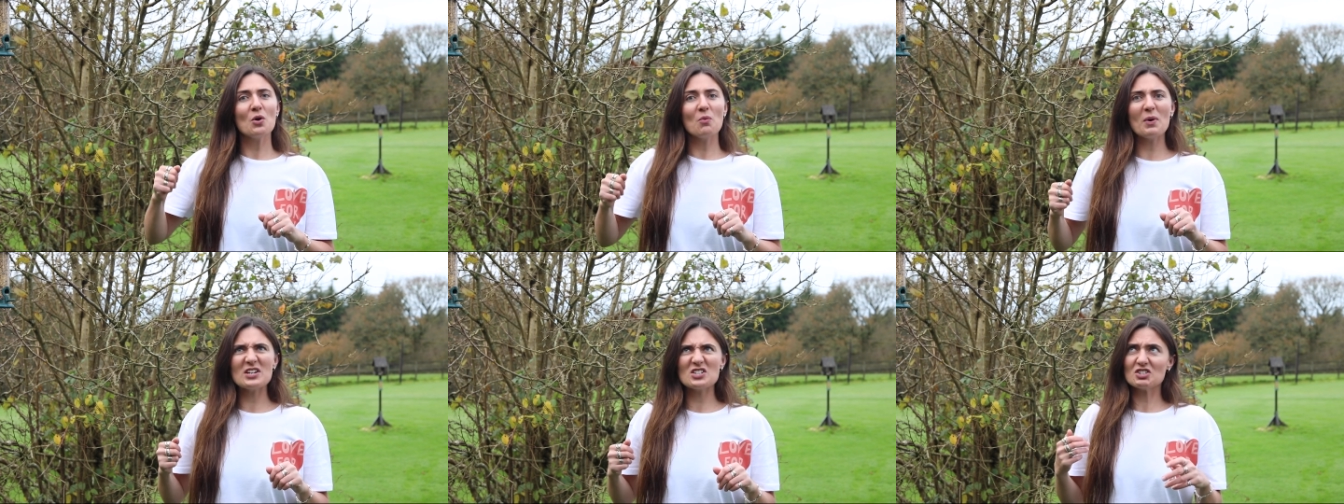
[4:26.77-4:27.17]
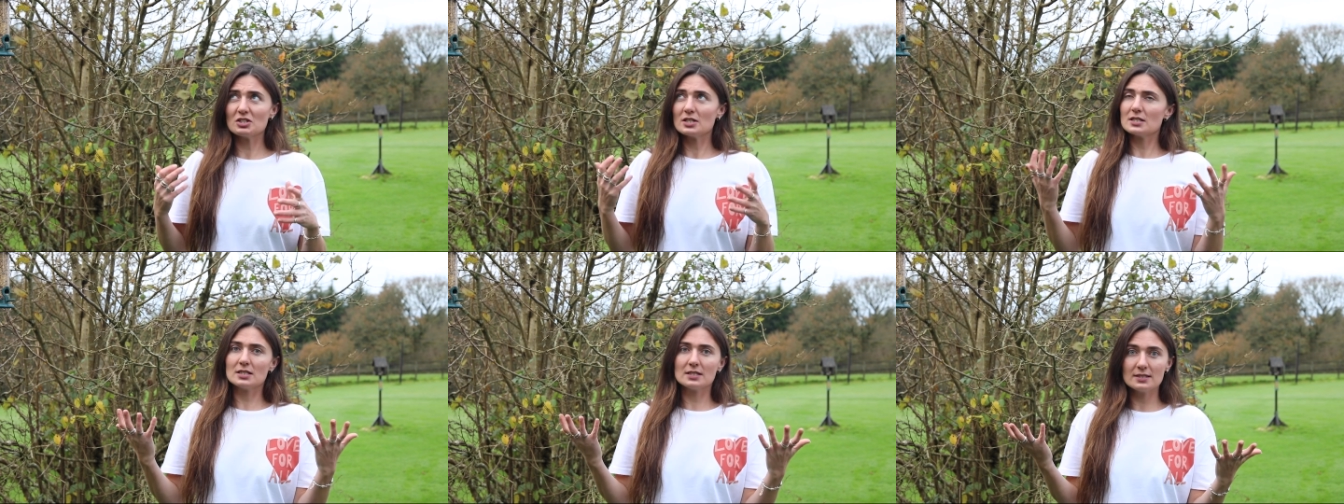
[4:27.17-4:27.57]
which
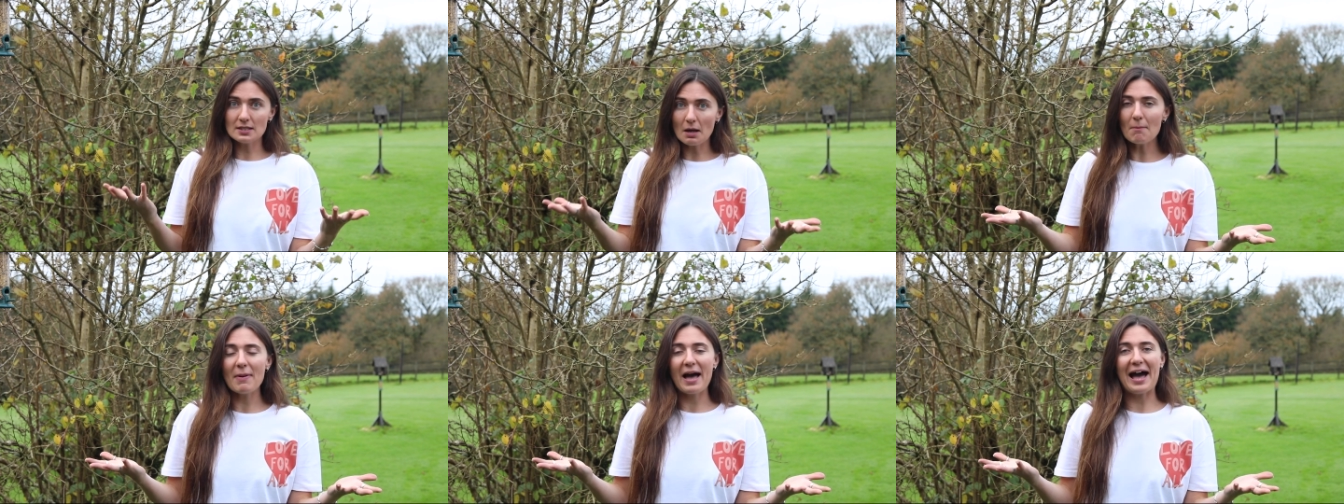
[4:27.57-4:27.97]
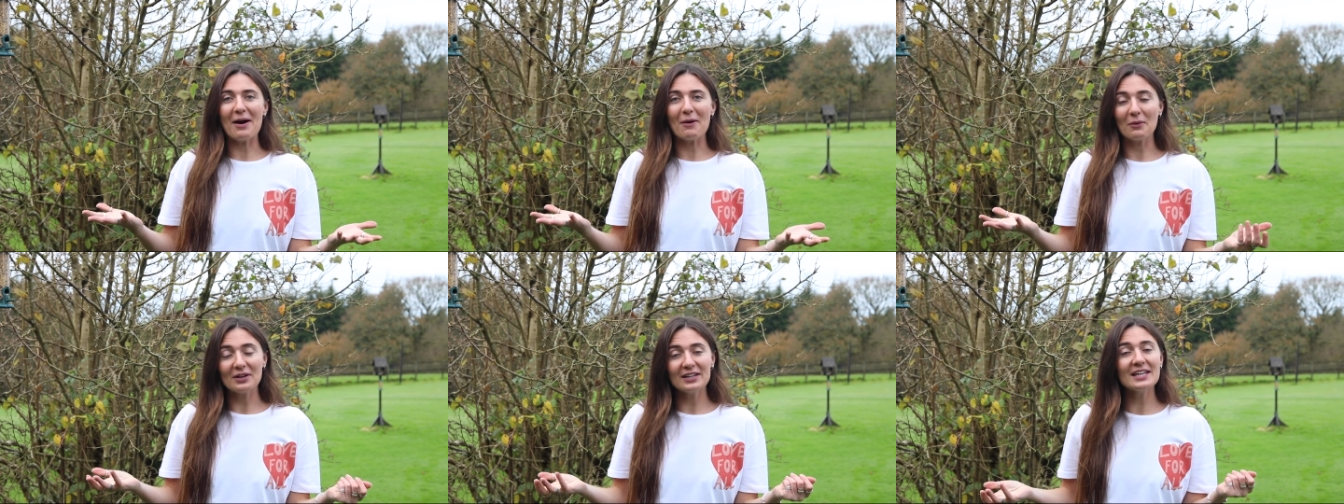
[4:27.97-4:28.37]

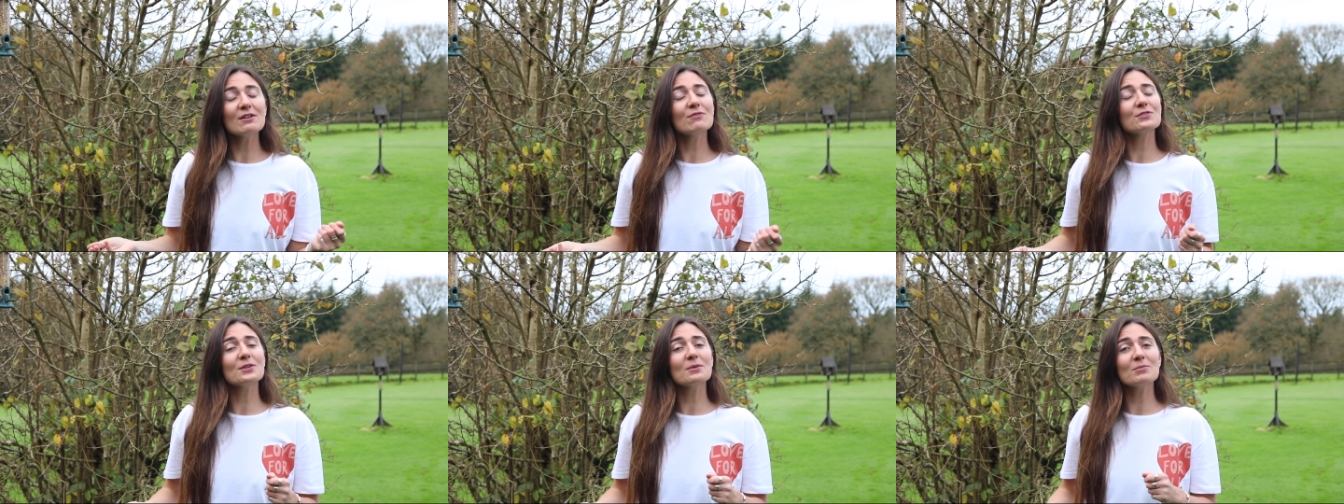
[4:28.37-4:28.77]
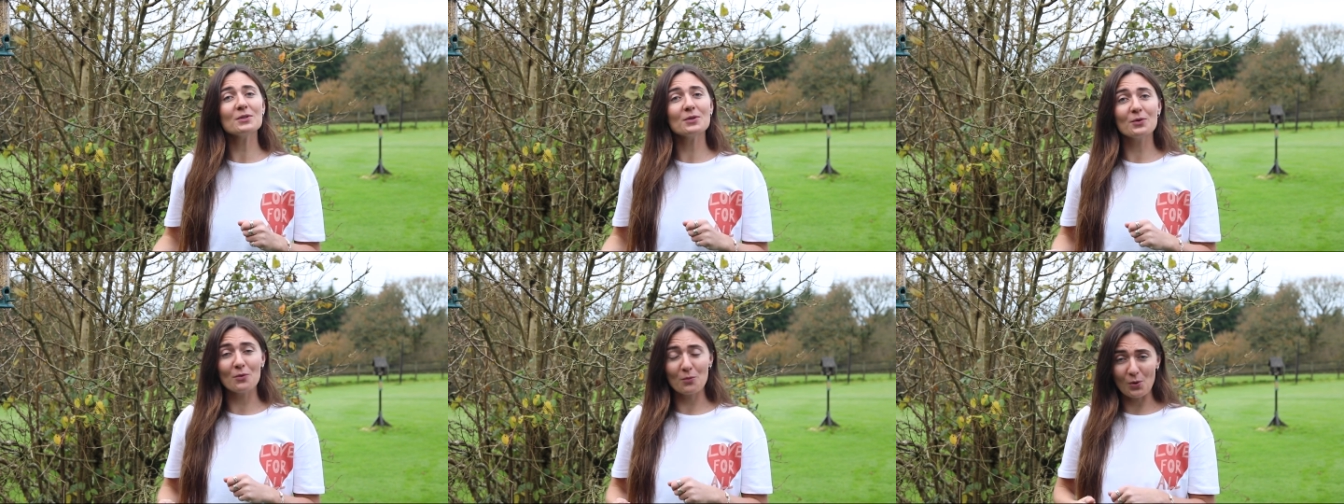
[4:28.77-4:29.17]
somehow give them
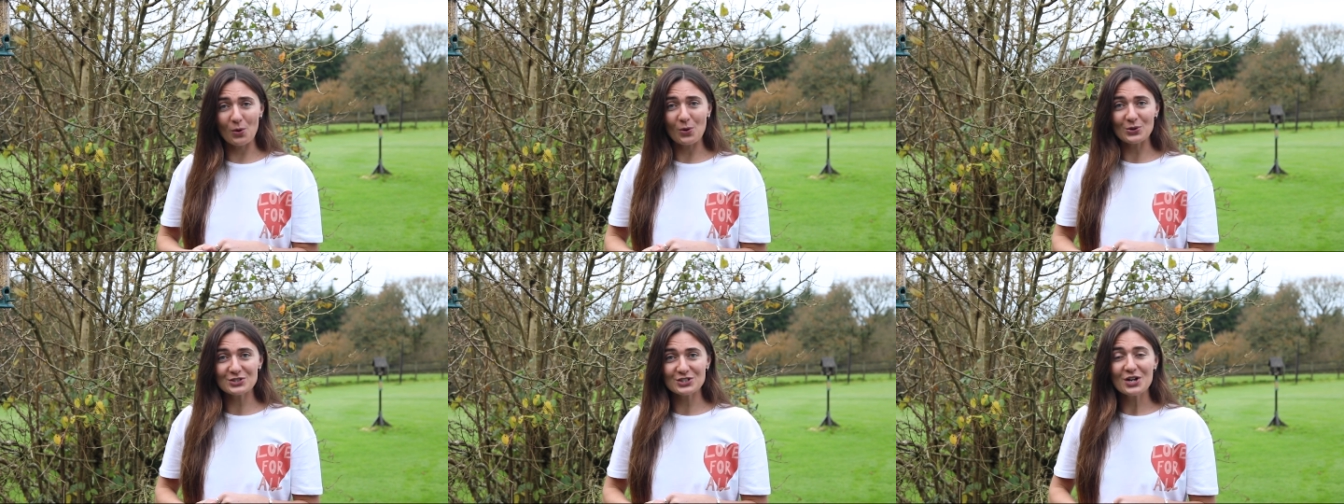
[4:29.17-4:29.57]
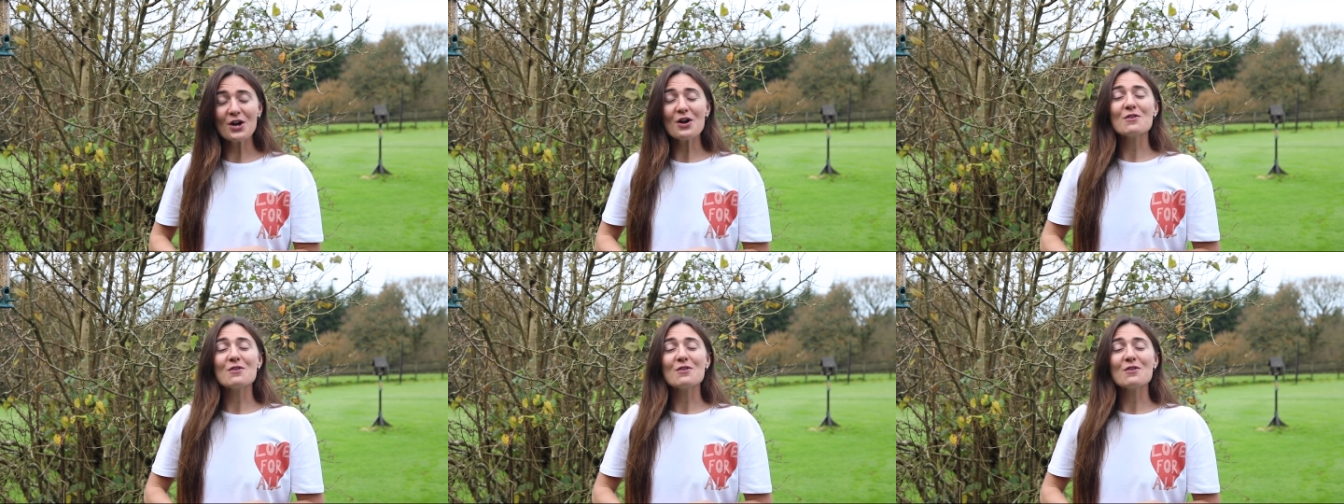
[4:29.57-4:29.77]
the award